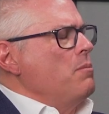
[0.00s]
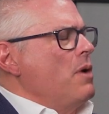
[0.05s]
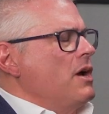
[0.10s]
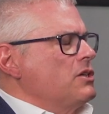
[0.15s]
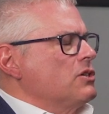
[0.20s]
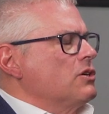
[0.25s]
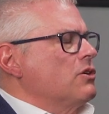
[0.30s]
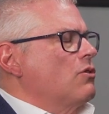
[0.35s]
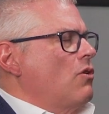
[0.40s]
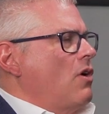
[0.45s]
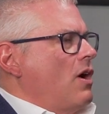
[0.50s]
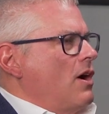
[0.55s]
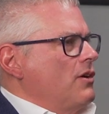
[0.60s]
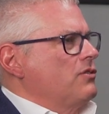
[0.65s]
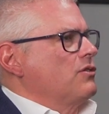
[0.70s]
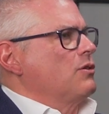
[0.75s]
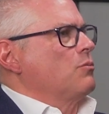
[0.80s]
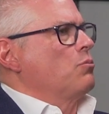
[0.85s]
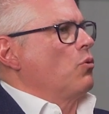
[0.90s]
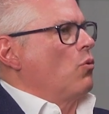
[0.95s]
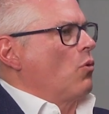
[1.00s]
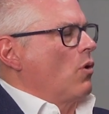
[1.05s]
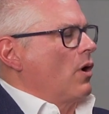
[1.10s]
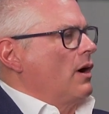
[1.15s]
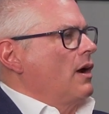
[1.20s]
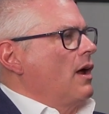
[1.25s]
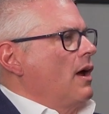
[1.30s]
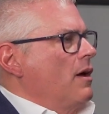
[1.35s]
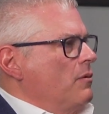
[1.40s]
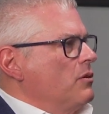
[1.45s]
much across the
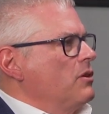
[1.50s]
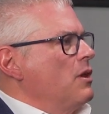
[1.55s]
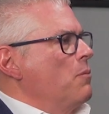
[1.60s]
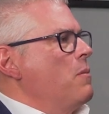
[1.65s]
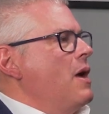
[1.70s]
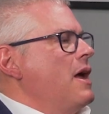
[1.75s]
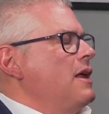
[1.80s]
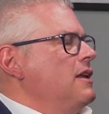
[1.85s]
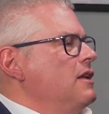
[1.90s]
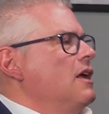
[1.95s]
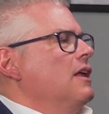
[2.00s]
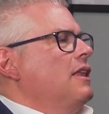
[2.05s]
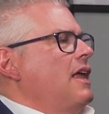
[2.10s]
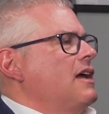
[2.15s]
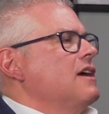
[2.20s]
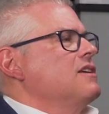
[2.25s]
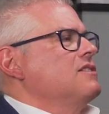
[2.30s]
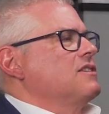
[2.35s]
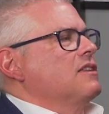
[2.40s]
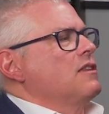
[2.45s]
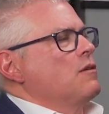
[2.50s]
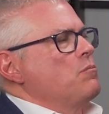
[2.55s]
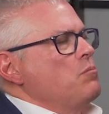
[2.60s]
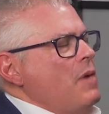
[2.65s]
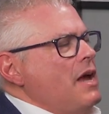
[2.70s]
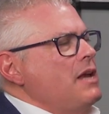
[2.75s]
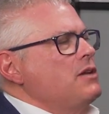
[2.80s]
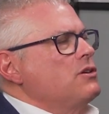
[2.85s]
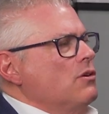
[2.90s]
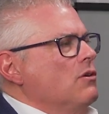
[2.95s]
board. Like I said, the
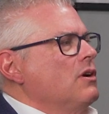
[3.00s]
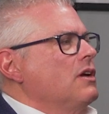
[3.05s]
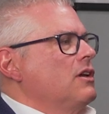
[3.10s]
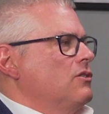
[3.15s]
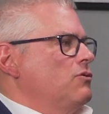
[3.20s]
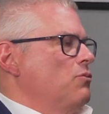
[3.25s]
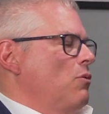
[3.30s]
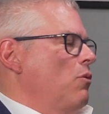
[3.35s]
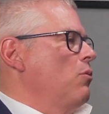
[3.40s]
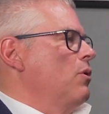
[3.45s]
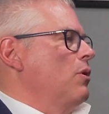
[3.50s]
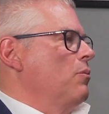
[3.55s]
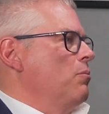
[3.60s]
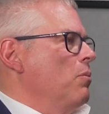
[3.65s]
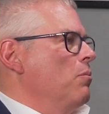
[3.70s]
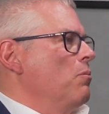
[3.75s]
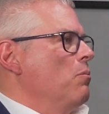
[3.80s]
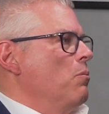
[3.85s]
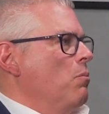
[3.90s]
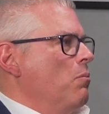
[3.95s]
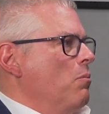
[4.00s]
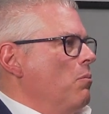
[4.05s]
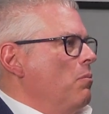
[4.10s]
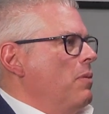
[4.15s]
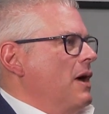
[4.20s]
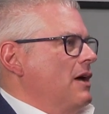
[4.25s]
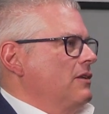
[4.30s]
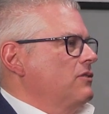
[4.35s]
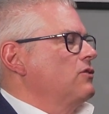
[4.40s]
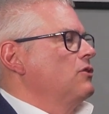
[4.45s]
mentoring is what we're
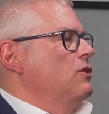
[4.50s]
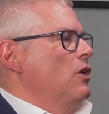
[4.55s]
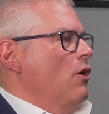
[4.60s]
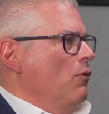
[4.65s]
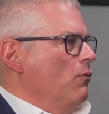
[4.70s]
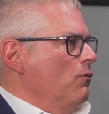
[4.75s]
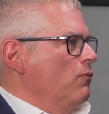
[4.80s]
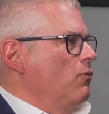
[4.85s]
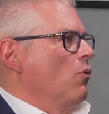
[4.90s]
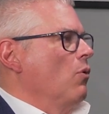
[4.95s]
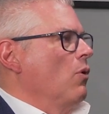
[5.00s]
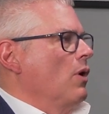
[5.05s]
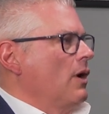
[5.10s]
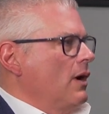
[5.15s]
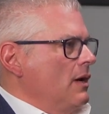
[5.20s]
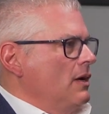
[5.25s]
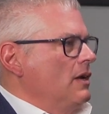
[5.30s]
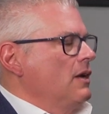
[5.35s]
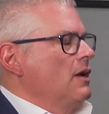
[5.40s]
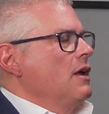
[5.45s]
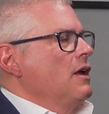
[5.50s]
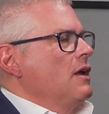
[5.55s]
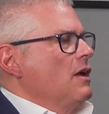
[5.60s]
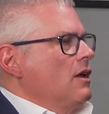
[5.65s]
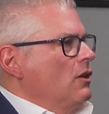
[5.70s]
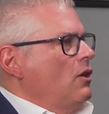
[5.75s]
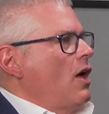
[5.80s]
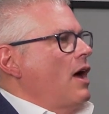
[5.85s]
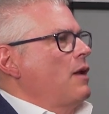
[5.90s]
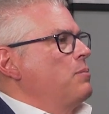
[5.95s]
best known for. And
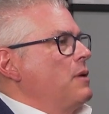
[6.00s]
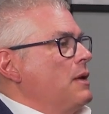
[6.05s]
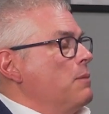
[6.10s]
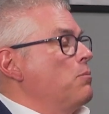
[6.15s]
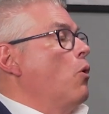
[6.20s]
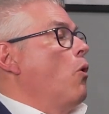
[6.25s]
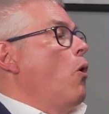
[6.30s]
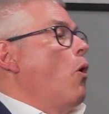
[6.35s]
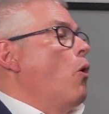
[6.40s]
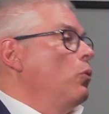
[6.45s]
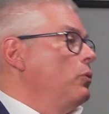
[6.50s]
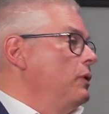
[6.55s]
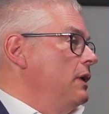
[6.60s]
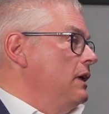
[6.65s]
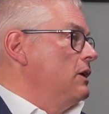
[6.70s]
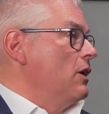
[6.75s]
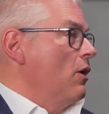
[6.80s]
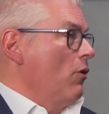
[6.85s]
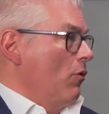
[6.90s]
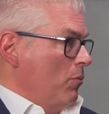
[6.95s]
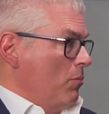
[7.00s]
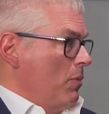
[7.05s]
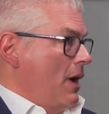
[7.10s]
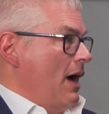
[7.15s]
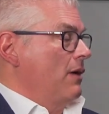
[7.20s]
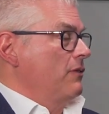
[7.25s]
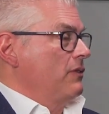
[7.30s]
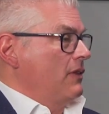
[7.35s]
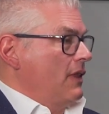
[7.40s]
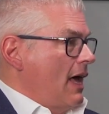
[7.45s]
a lot of people only know
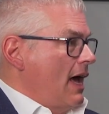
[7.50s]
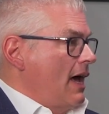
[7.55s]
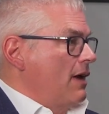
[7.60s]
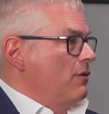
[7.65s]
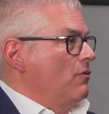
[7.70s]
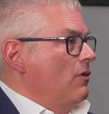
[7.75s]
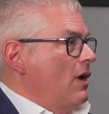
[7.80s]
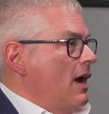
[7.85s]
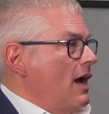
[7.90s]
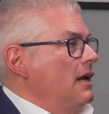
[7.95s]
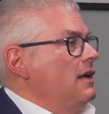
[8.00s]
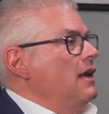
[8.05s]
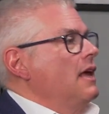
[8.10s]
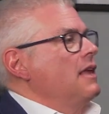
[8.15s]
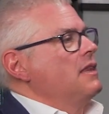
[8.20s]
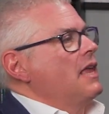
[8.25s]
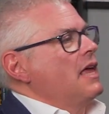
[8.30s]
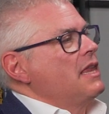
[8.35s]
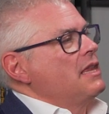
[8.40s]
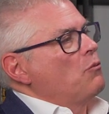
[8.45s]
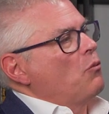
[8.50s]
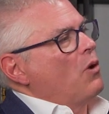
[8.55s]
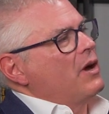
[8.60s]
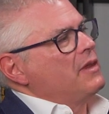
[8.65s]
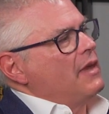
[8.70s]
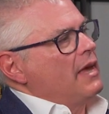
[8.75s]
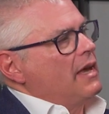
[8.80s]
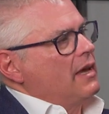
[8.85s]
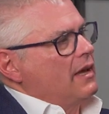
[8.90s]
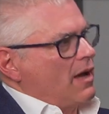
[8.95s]
about that, right? And then
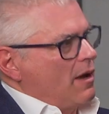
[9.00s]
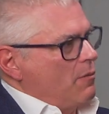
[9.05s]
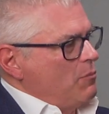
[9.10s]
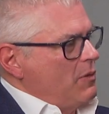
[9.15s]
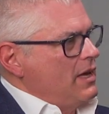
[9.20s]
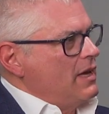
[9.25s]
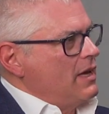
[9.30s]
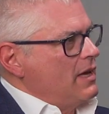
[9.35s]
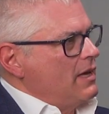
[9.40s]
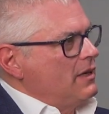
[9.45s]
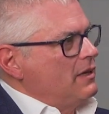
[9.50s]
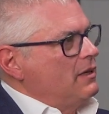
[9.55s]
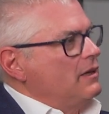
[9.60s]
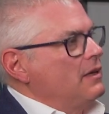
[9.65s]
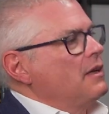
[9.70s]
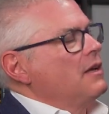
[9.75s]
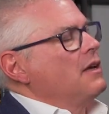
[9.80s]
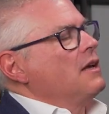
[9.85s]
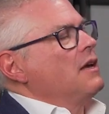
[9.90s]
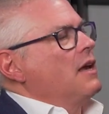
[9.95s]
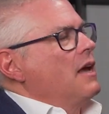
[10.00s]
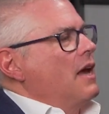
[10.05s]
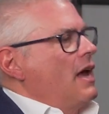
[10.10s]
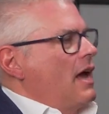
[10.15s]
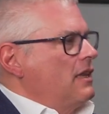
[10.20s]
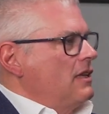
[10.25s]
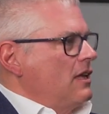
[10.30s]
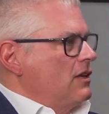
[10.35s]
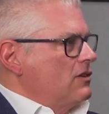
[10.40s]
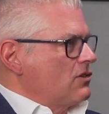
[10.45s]
when they come in
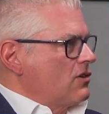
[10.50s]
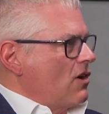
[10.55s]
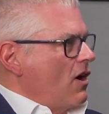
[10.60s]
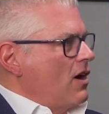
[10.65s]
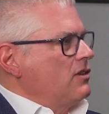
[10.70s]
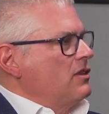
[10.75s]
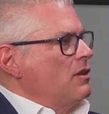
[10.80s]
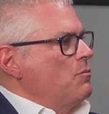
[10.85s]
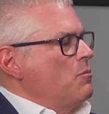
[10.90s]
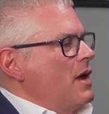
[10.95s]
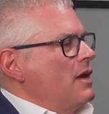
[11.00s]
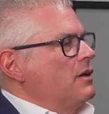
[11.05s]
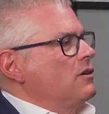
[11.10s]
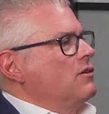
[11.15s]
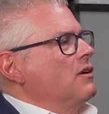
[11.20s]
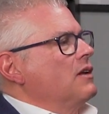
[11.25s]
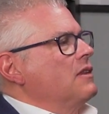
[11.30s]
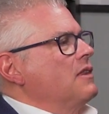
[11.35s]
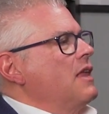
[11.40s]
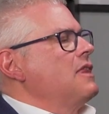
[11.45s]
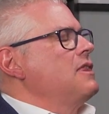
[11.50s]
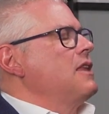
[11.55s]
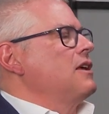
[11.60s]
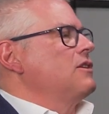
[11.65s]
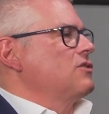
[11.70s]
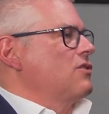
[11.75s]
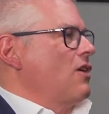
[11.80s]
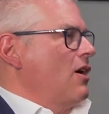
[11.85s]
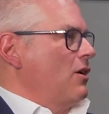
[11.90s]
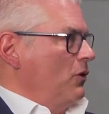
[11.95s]
and they start the mentoring, then they
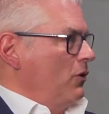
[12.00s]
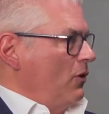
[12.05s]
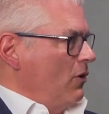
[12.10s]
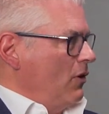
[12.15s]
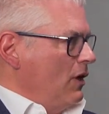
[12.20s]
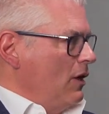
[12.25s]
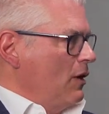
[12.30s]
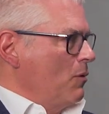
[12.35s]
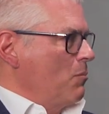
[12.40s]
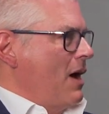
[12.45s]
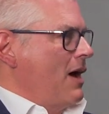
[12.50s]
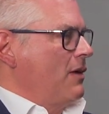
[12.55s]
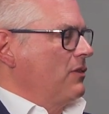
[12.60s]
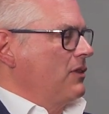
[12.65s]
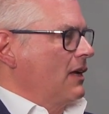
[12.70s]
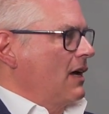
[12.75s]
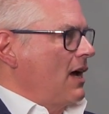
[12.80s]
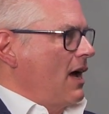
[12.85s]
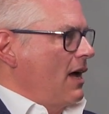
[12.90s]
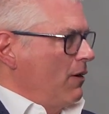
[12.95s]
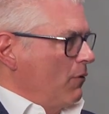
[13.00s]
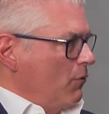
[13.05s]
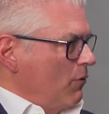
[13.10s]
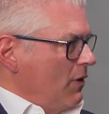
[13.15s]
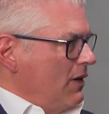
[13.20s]
start learning about the kind of